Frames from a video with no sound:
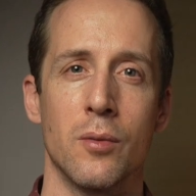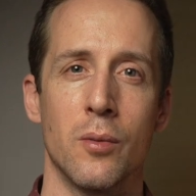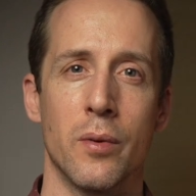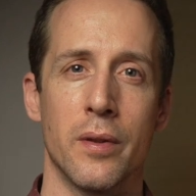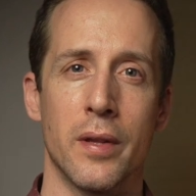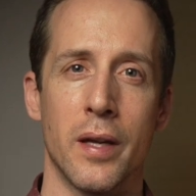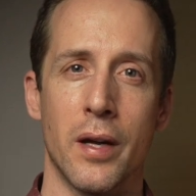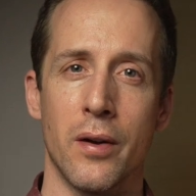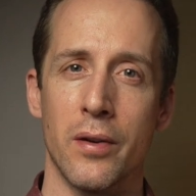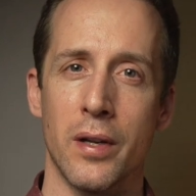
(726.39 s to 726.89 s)

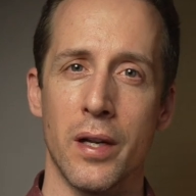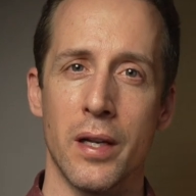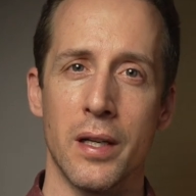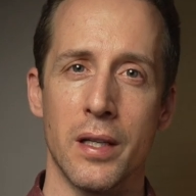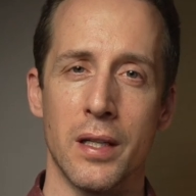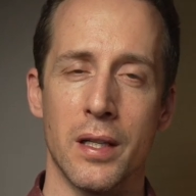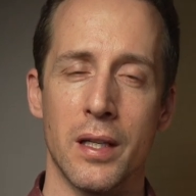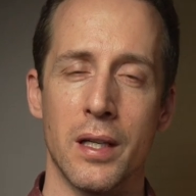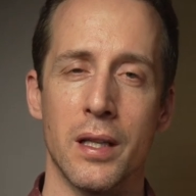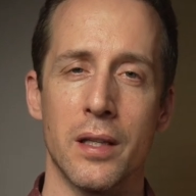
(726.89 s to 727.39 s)
without
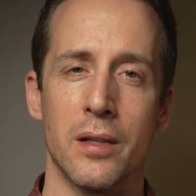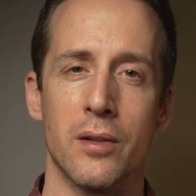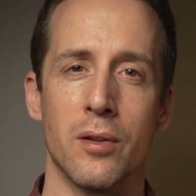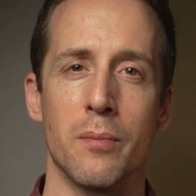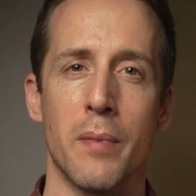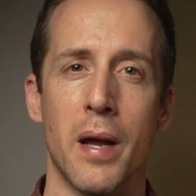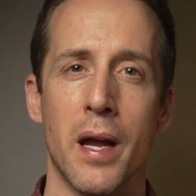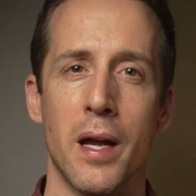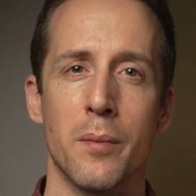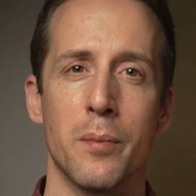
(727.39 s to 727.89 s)
any clear
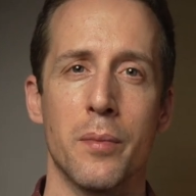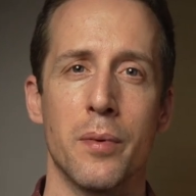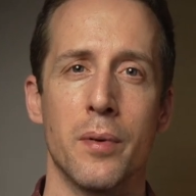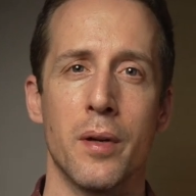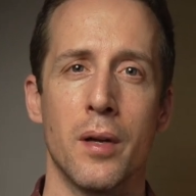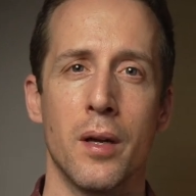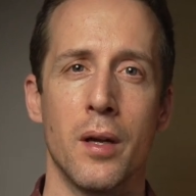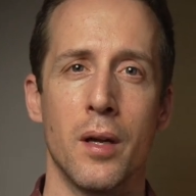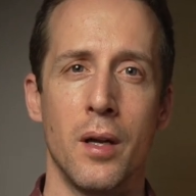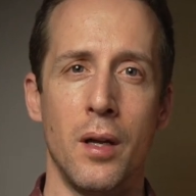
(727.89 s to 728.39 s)
map,
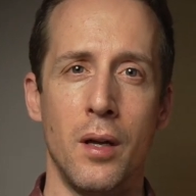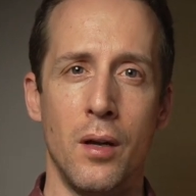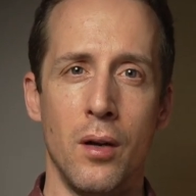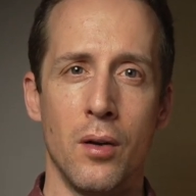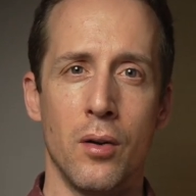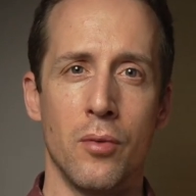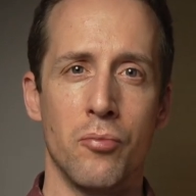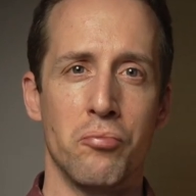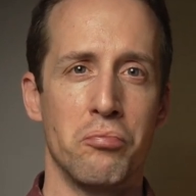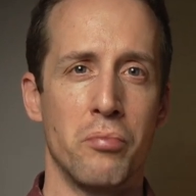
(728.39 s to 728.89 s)

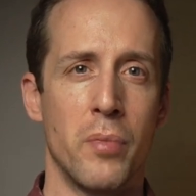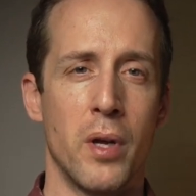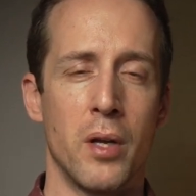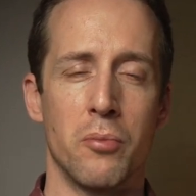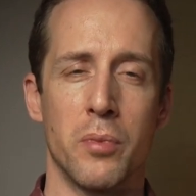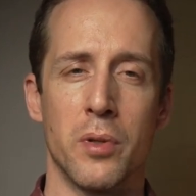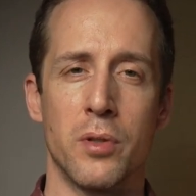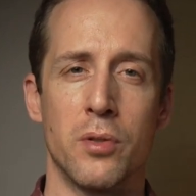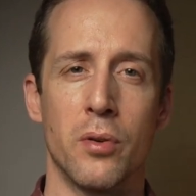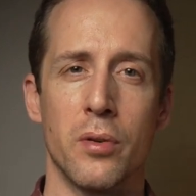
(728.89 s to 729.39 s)

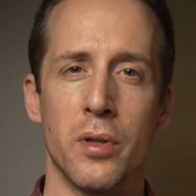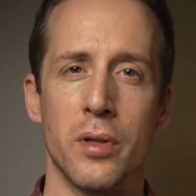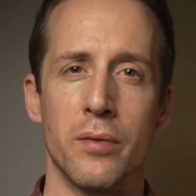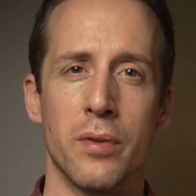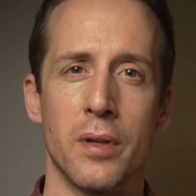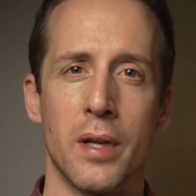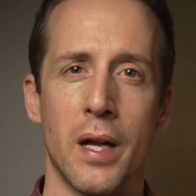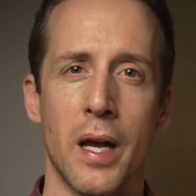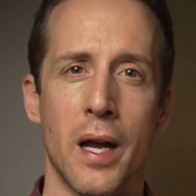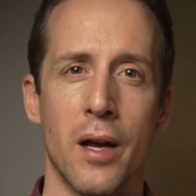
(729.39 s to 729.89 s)
and we don't
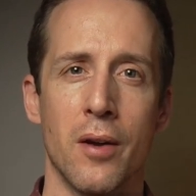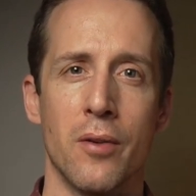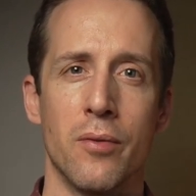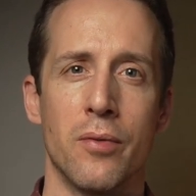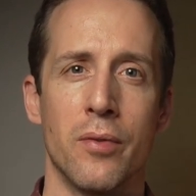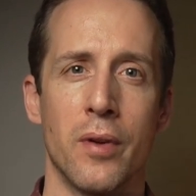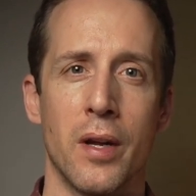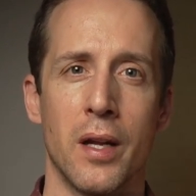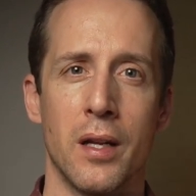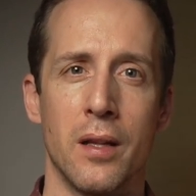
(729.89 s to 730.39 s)
even
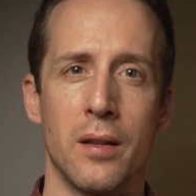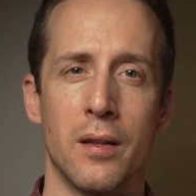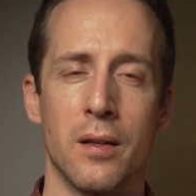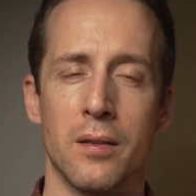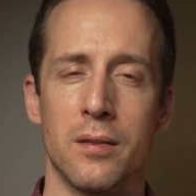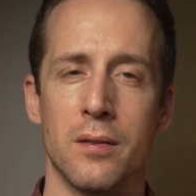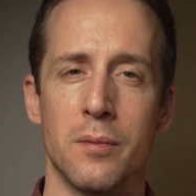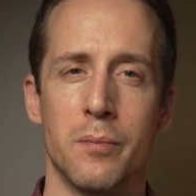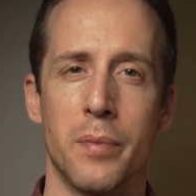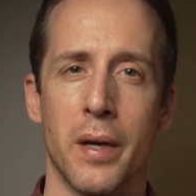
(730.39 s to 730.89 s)
have anything
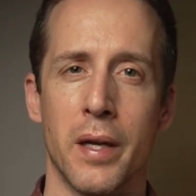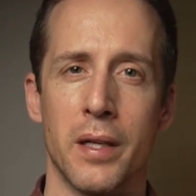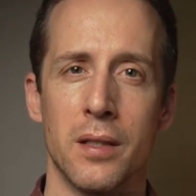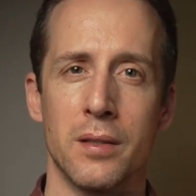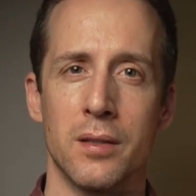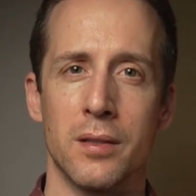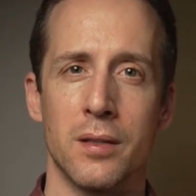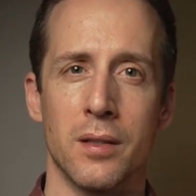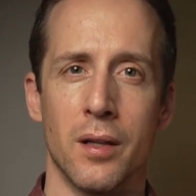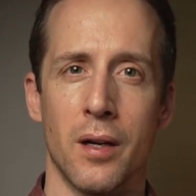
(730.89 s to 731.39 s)
to
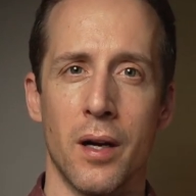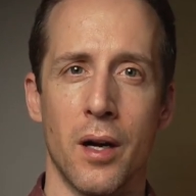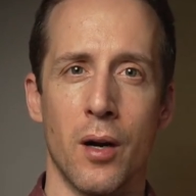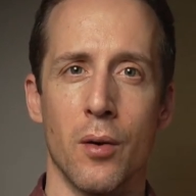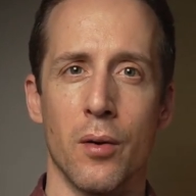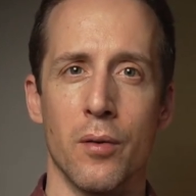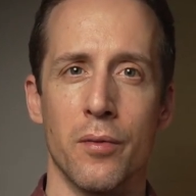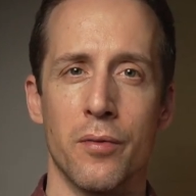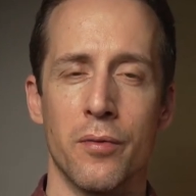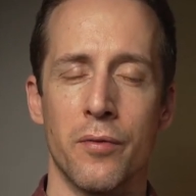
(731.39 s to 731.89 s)
base
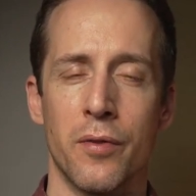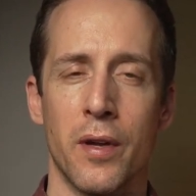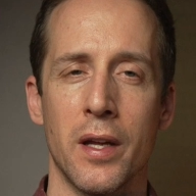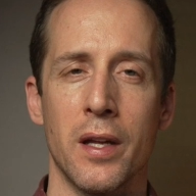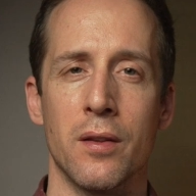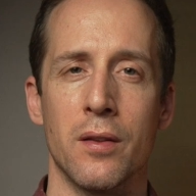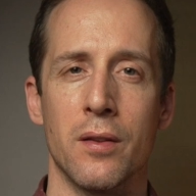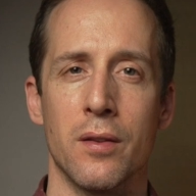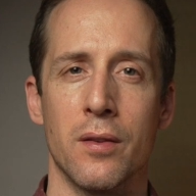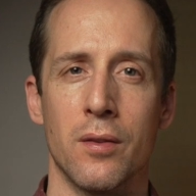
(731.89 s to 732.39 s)
our
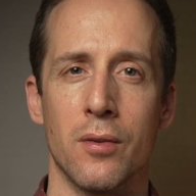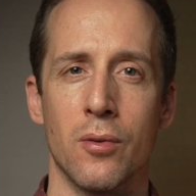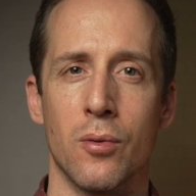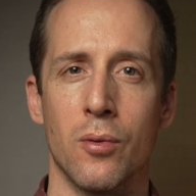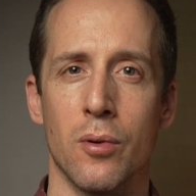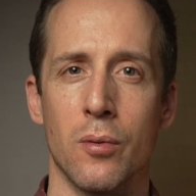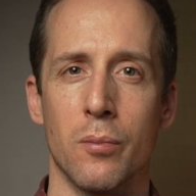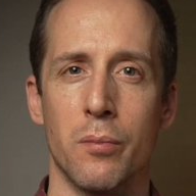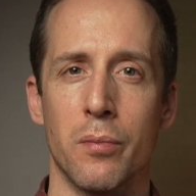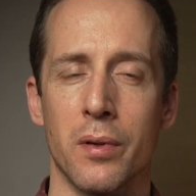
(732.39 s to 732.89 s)
faith
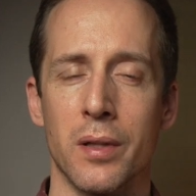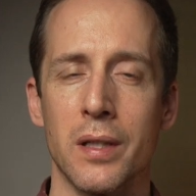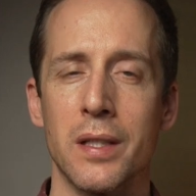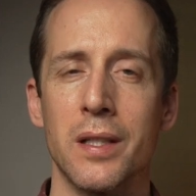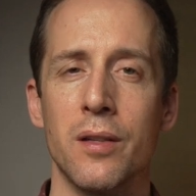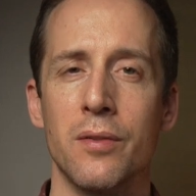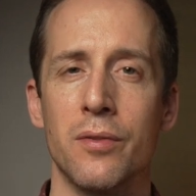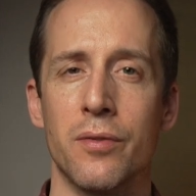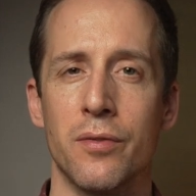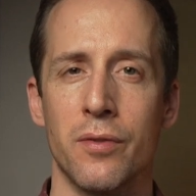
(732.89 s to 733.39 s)
or
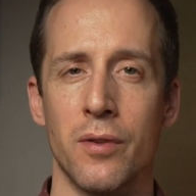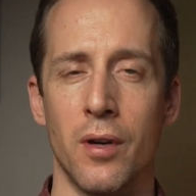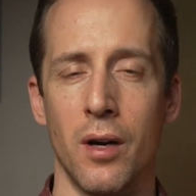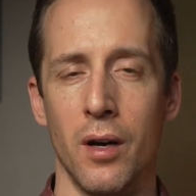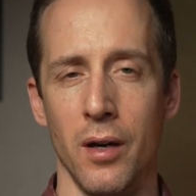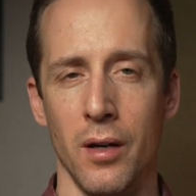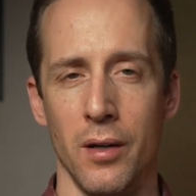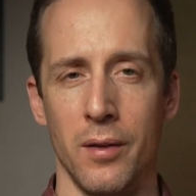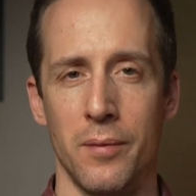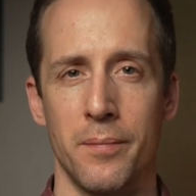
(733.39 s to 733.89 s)
belief
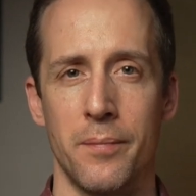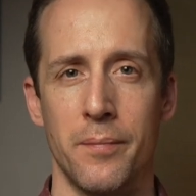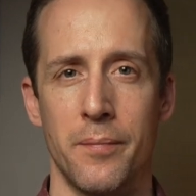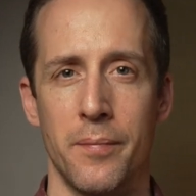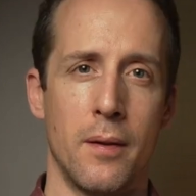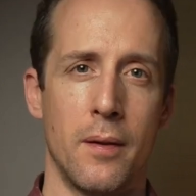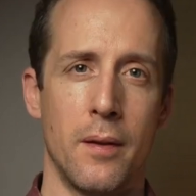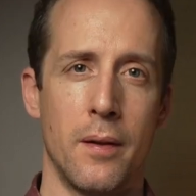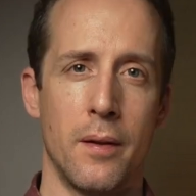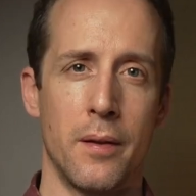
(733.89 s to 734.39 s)
on,
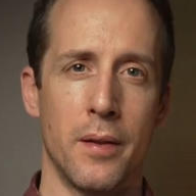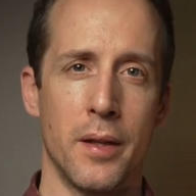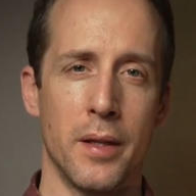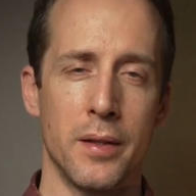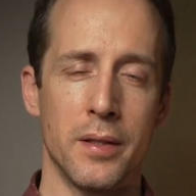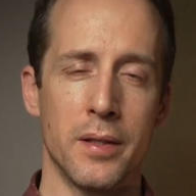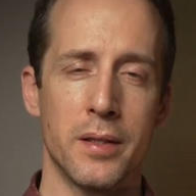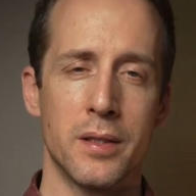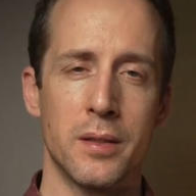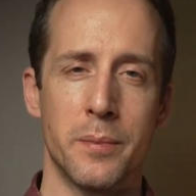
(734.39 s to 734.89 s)
then
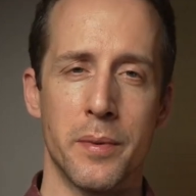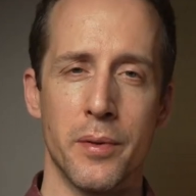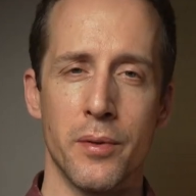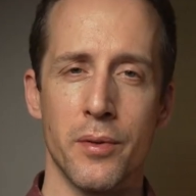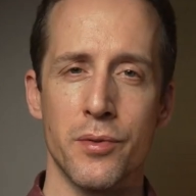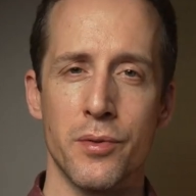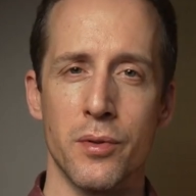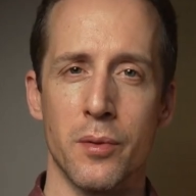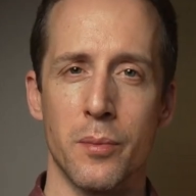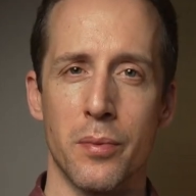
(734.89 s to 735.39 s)
the
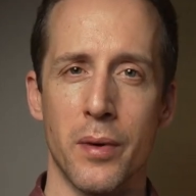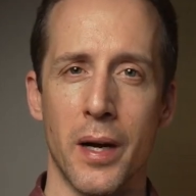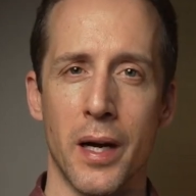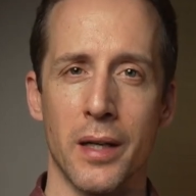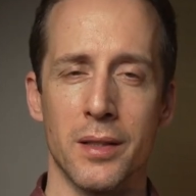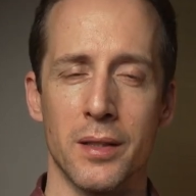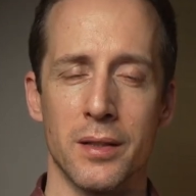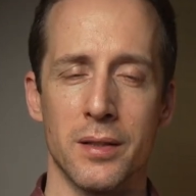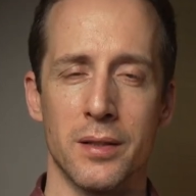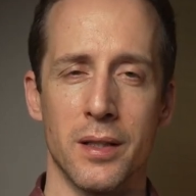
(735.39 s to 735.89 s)
spiritual
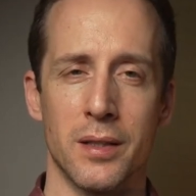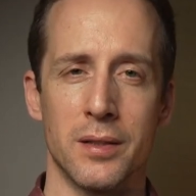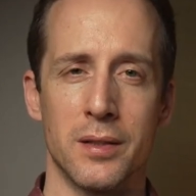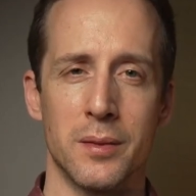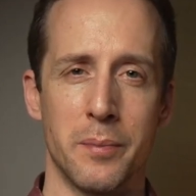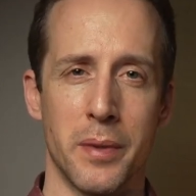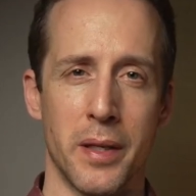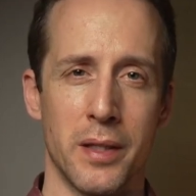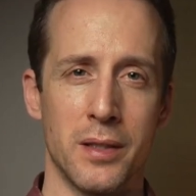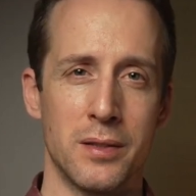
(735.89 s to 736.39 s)
practice that's
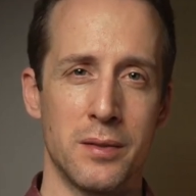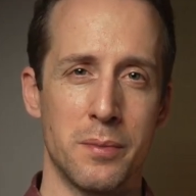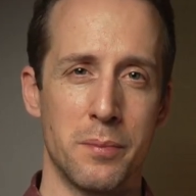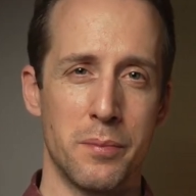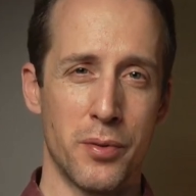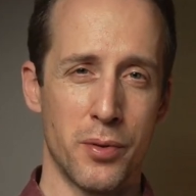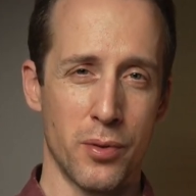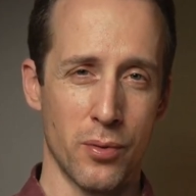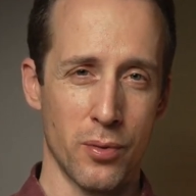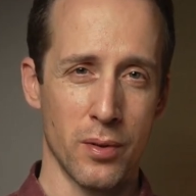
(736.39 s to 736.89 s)
based
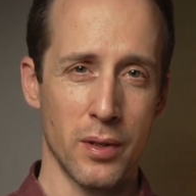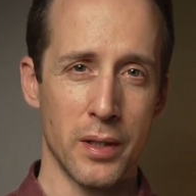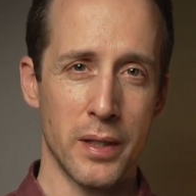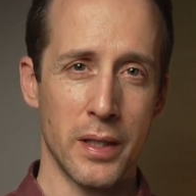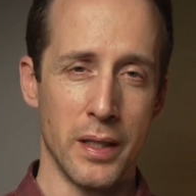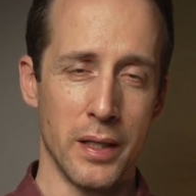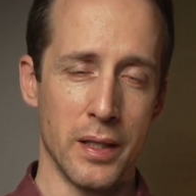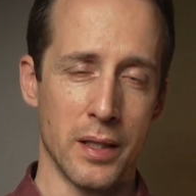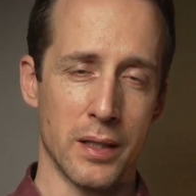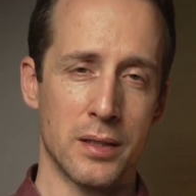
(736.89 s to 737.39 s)

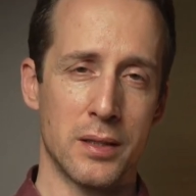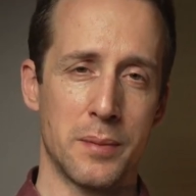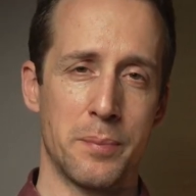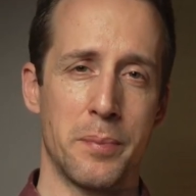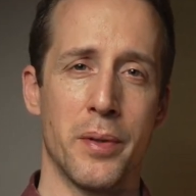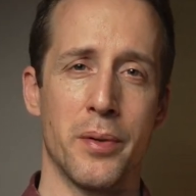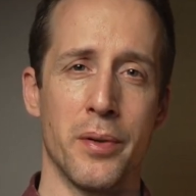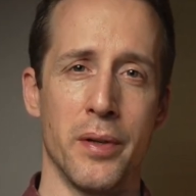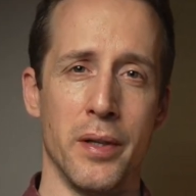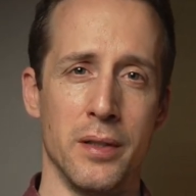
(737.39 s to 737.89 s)
purely in
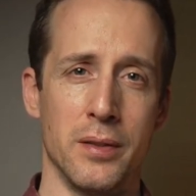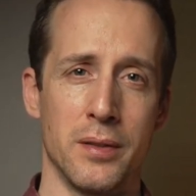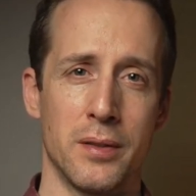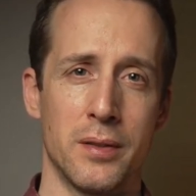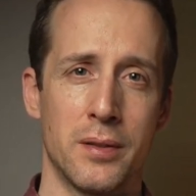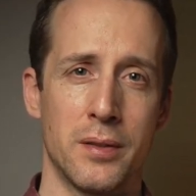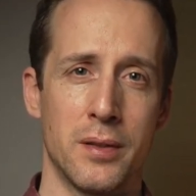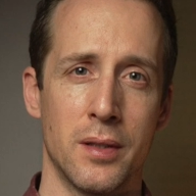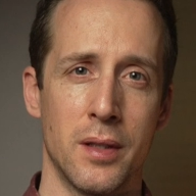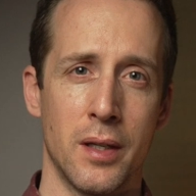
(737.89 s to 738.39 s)

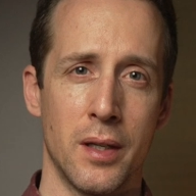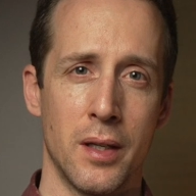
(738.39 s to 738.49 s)
experience